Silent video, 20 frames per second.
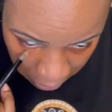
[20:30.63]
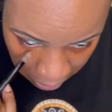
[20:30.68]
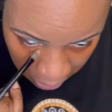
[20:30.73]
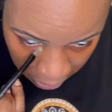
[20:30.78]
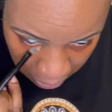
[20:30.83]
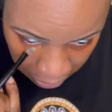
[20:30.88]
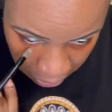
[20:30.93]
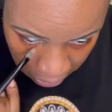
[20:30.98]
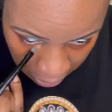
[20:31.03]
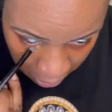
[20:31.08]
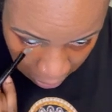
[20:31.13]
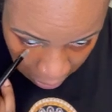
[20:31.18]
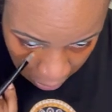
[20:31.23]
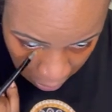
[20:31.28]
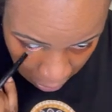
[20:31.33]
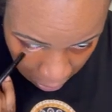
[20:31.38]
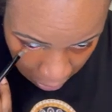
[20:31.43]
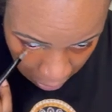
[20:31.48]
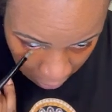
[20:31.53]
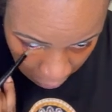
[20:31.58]
this under
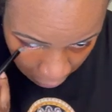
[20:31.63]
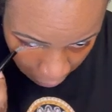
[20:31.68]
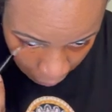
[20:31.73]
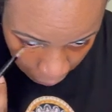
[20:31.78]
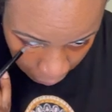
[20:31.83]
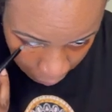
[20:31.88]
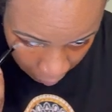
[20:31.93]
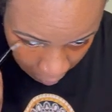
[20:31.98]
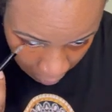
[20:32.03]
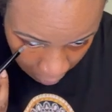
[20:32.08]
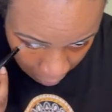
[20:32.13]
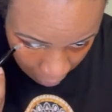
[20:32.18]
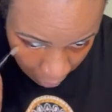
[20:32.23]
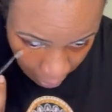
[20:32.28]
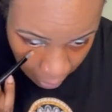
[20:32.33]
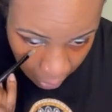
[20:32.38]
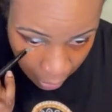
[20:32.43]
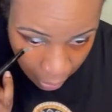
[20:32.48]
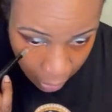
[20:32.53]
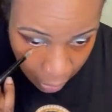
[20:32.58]
here.
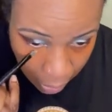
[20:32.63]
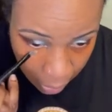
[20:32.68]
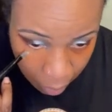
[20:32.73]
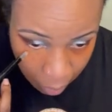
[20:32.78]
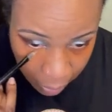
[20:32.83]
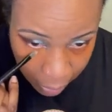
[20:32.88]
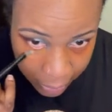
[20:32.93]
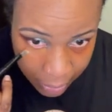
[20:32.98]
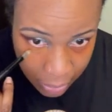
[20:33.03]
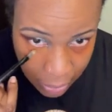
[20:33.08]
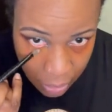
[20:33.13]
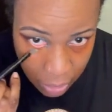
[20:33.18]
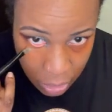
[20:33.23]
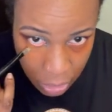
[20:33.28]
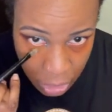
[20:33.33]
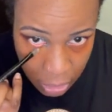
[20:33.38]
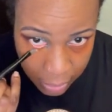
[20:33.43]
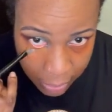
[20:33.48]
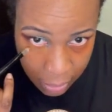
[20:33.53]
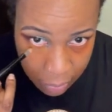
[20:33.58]
I'm liking the
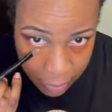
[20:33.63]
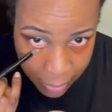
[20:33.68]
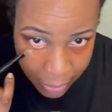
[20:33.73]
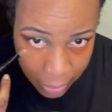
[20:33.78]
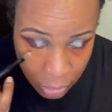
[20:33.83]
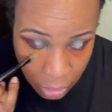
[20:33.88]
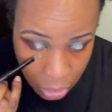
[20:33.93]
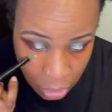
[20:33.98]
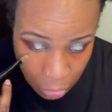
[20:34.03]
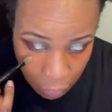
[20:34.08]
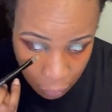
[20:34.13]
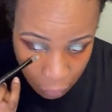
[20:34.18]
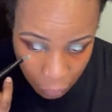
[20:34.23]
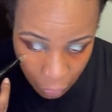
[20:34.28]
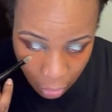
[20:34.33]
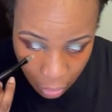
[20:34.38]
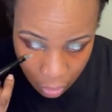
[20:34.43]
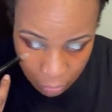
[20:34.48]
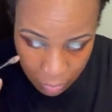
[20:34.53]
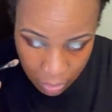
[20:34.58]
shade match so
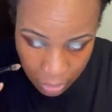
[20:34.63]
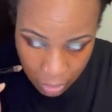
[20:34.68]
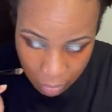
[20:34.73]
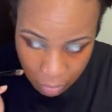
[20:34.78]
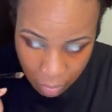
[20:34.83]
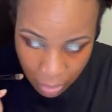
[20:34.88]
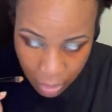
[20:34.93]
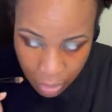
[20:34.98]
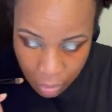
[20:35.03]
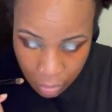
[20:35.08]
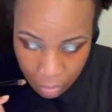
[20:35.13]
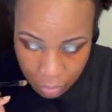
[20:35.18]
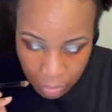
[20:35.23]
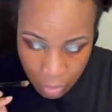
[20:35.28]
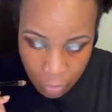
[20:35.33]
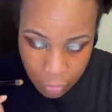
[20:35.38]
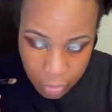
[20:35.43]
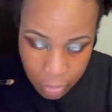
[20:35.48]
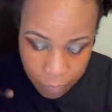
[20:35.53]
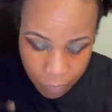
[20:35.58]
far. Let me get my other
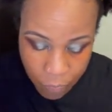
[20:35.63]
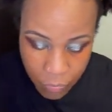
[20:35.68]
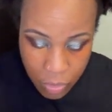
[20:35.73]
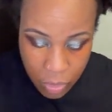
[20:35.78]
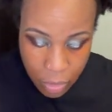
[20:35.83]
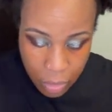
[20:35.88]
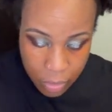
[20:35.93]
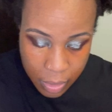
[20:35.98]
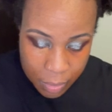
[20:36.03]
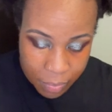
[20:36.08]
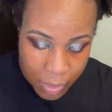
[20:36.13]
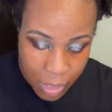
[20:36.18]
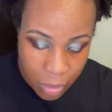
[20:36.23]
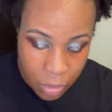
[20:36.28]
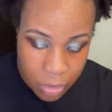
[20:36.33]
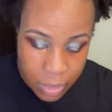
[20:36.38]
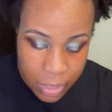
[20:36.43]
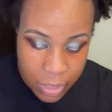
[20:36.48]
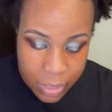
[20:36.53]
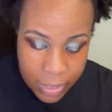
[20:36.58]
mirror so that I'm not
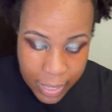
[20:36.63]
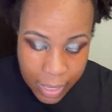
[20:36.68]
looking